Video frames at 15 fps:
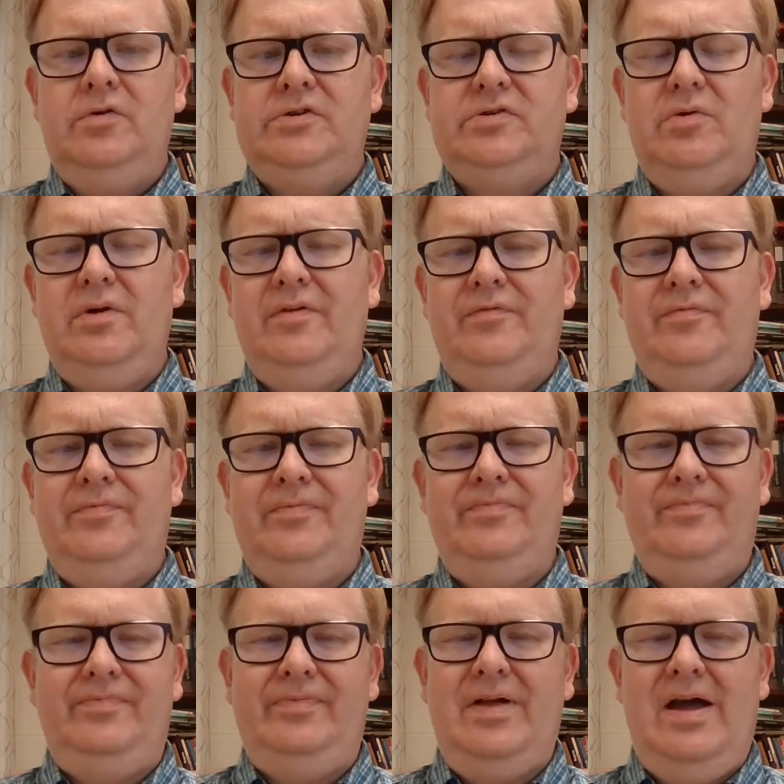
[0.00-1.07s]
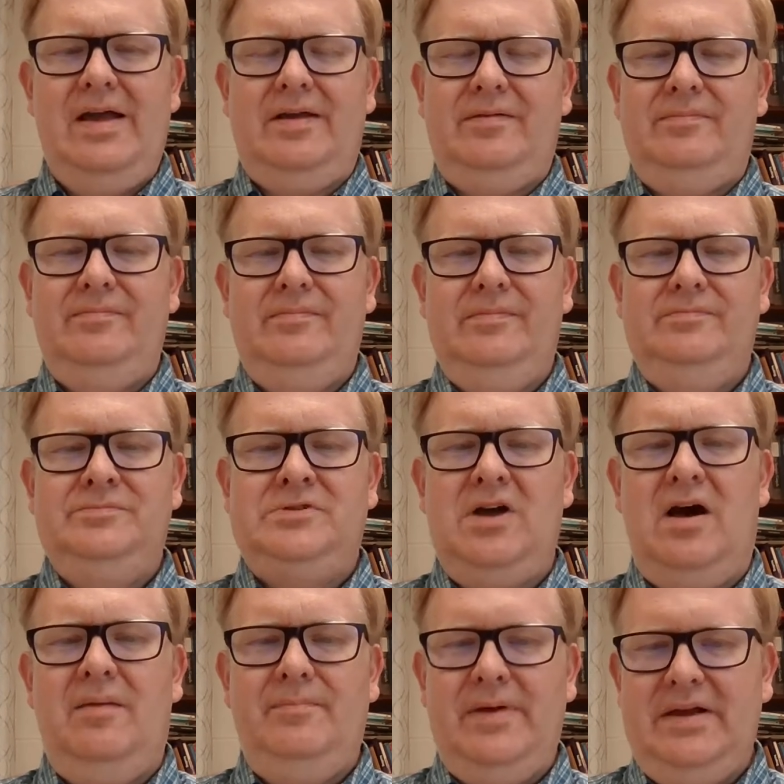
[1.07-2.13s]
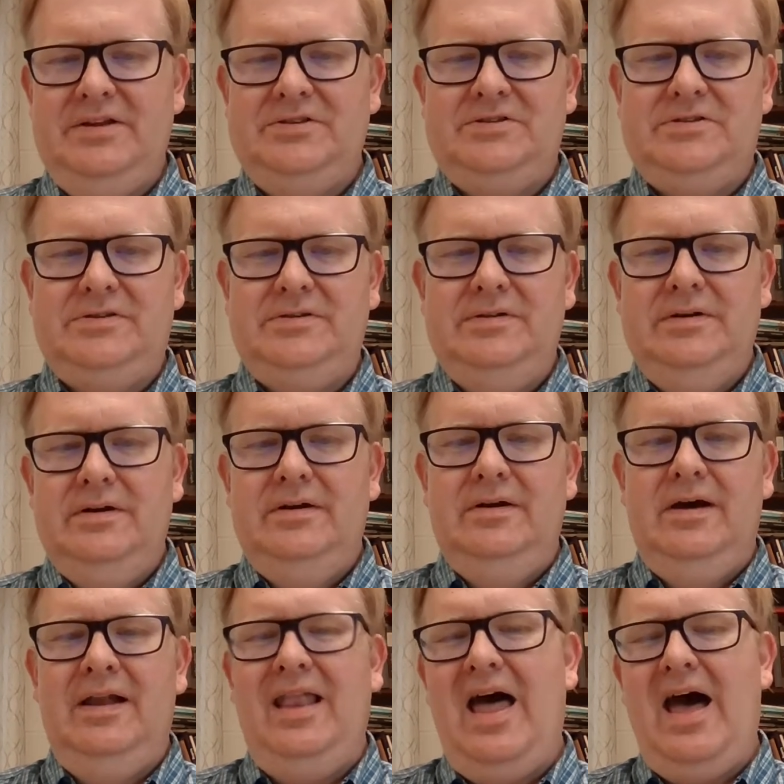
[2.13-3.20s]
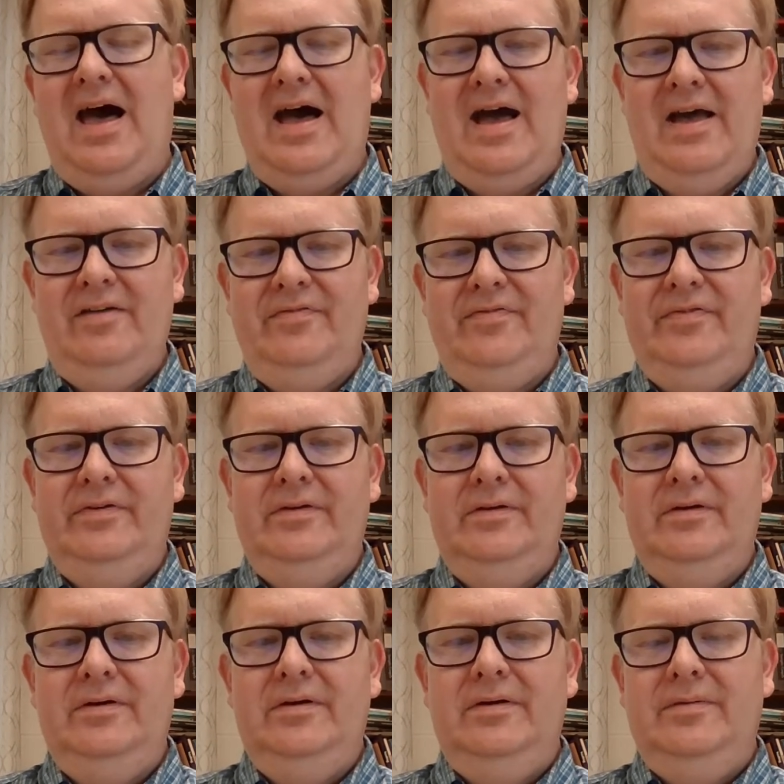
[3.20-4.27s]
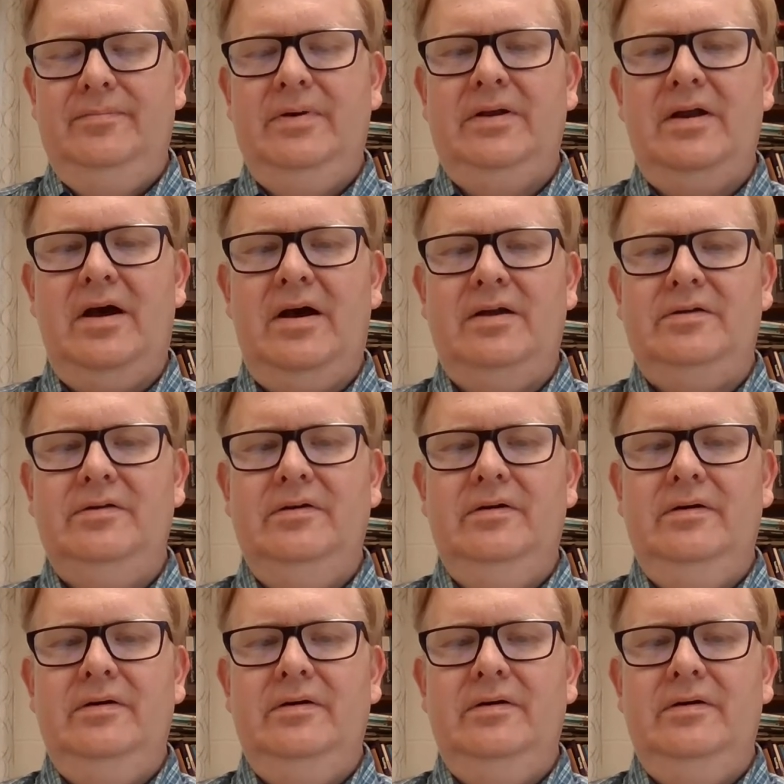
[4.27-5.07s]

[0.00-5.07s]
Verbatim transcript: Sort of like zombies, alive, but not